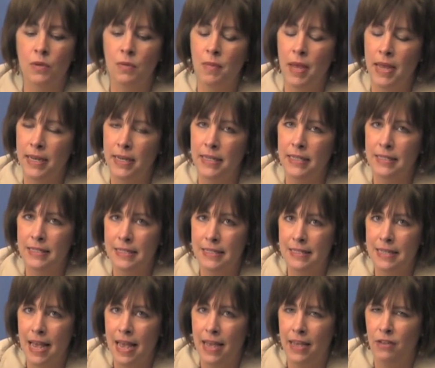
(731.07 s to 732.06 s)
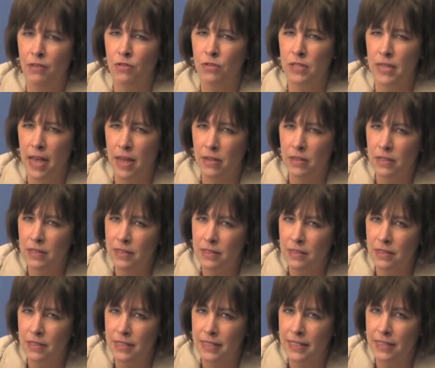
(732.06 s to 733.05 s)
We may need to say, you sound a
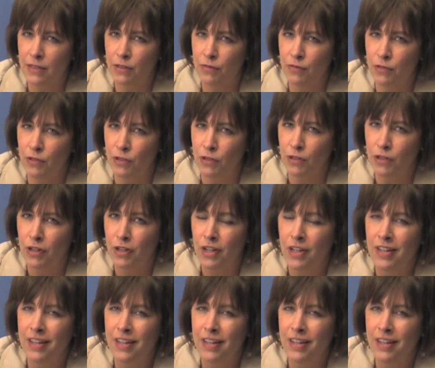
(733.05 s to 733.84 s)
little tearful.